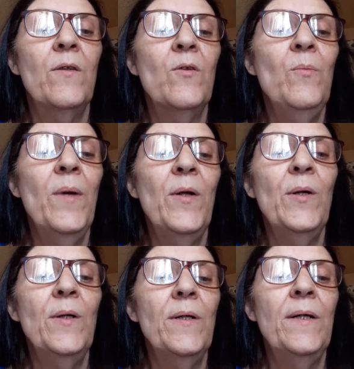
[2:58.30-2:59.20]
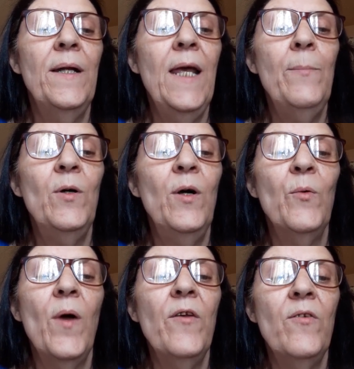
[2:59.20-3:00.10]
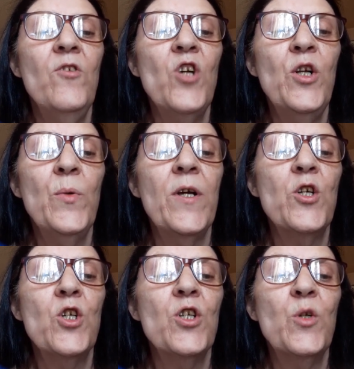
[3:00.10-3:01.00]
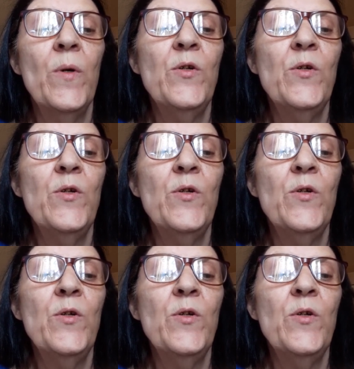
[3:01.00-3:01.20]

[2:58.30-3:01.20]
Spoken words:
to better enable a rising generation to